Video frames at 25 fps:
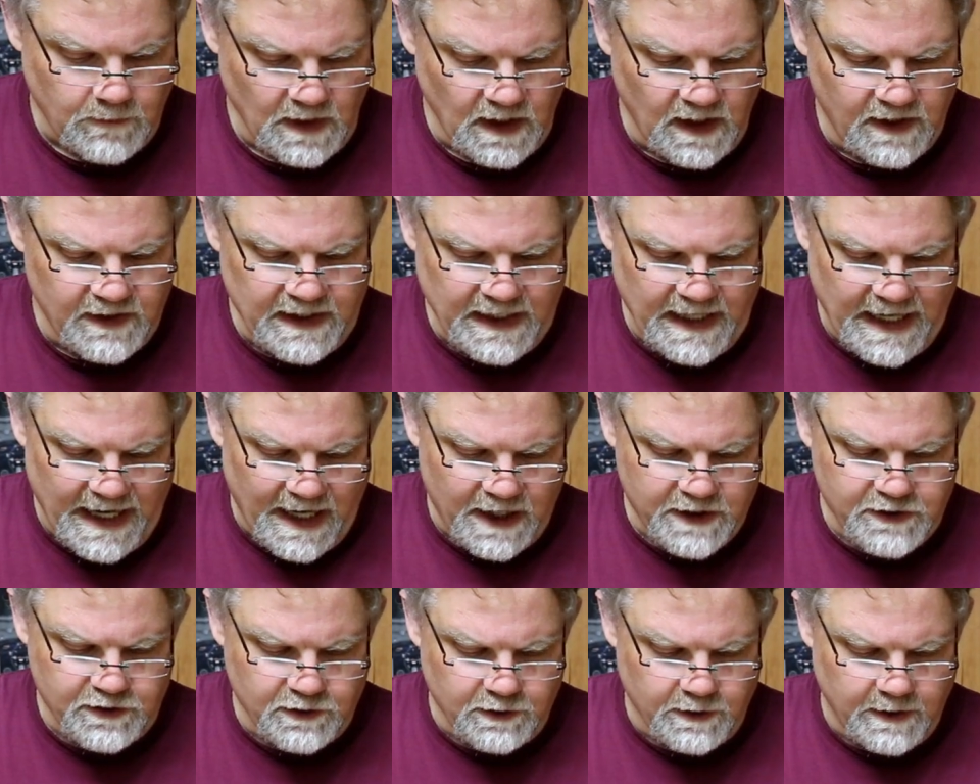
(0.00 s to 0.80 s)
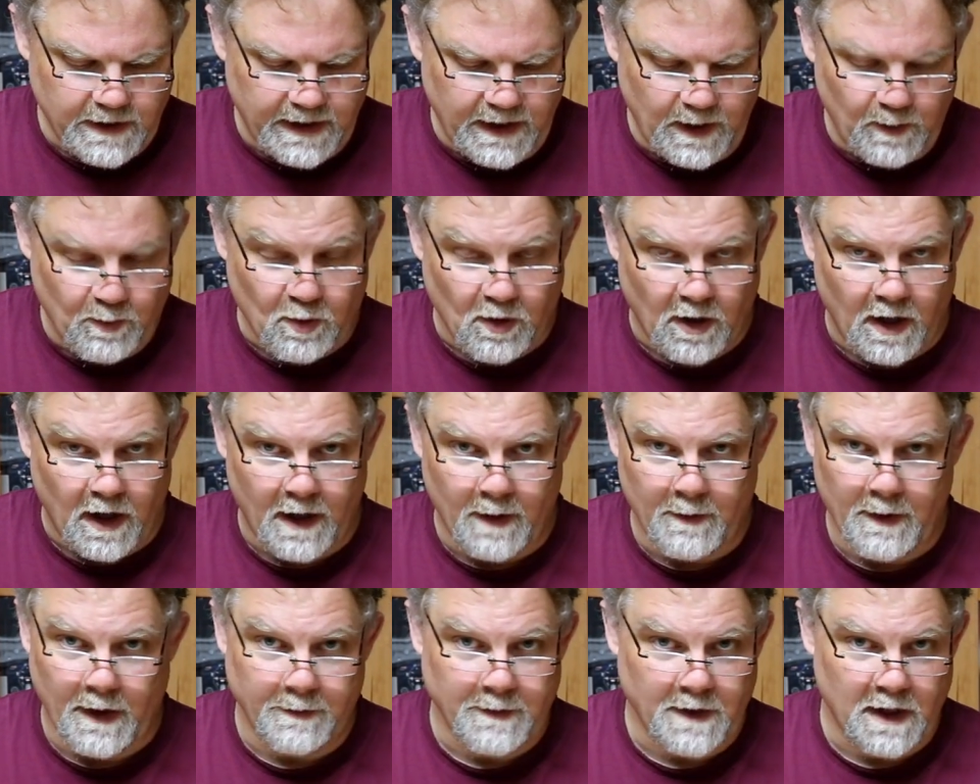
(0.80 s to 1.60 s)
The extra
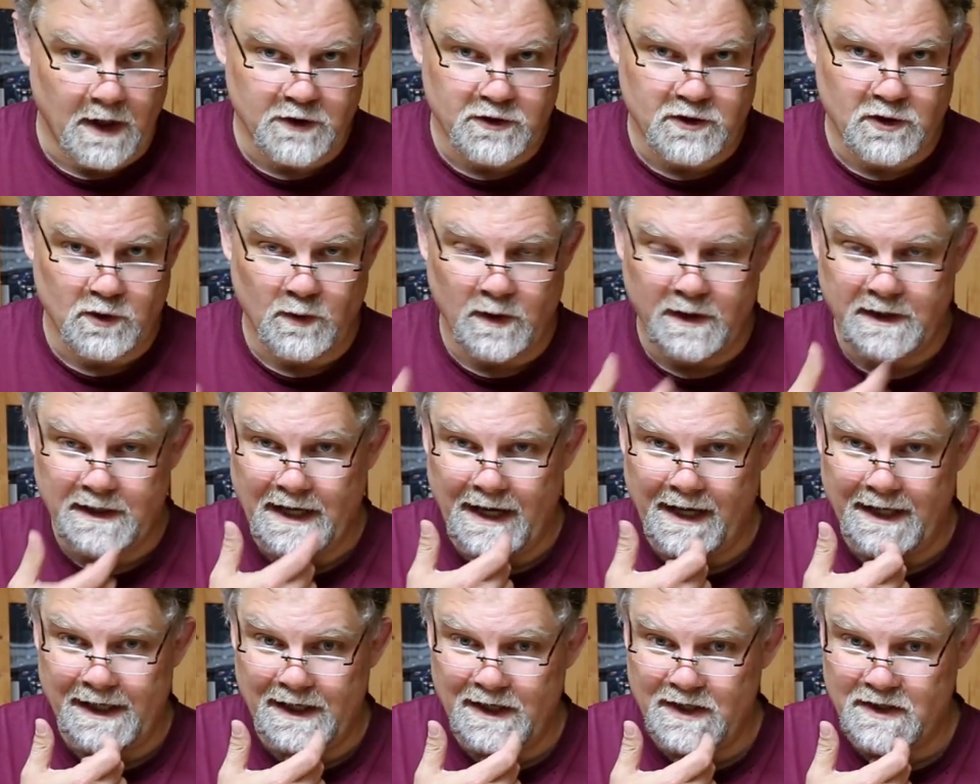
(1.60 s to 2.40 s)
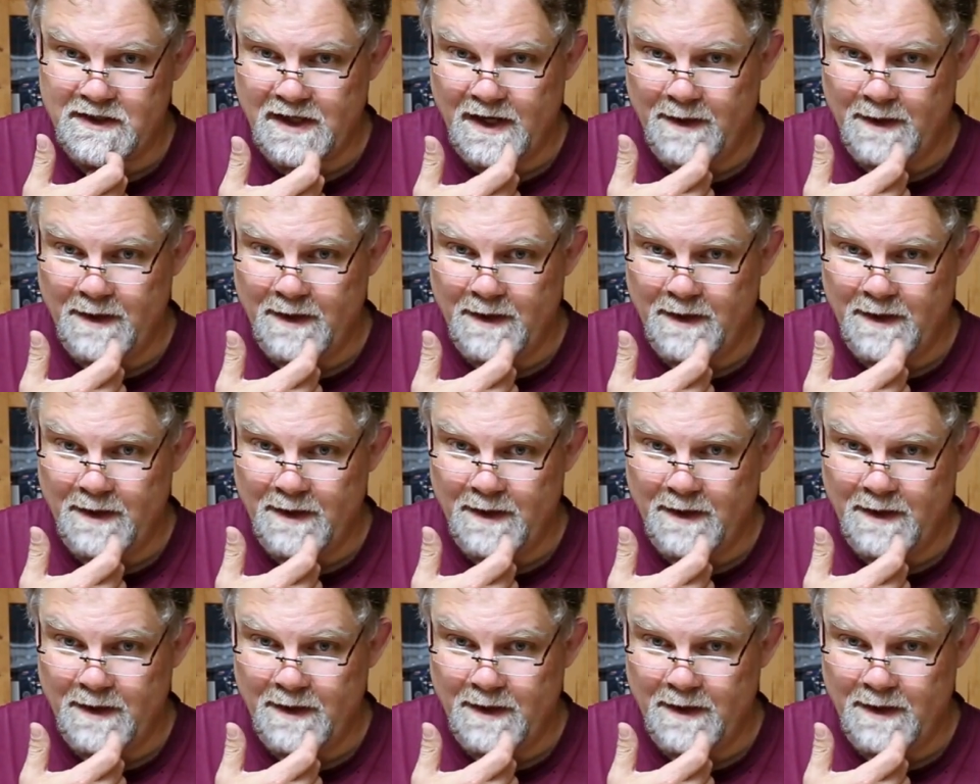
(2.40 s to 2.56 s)
EEPROM, I'm not sure what that is.